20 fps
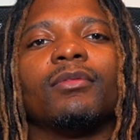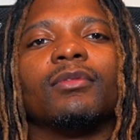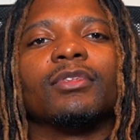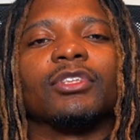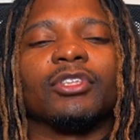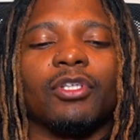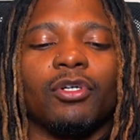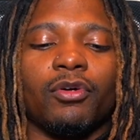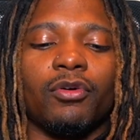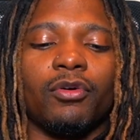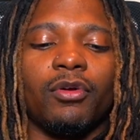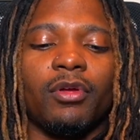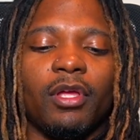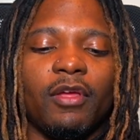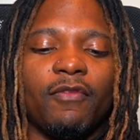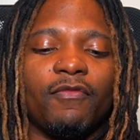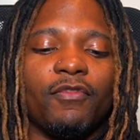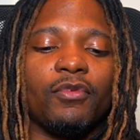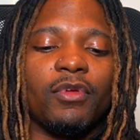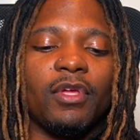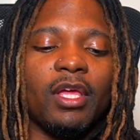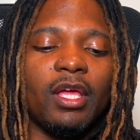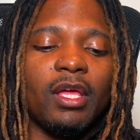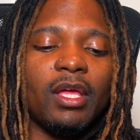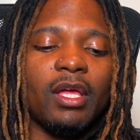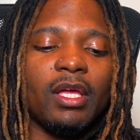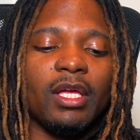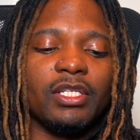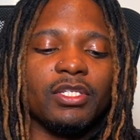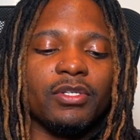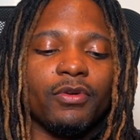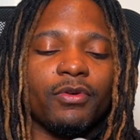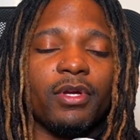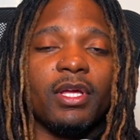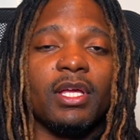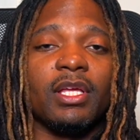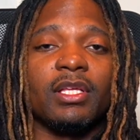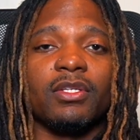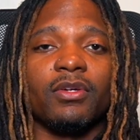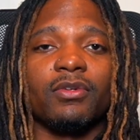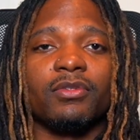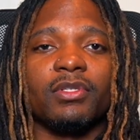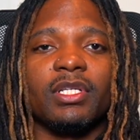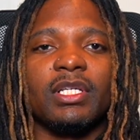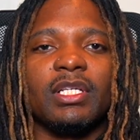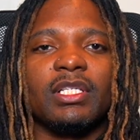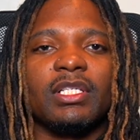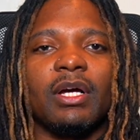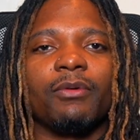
So if you can get your hands on these,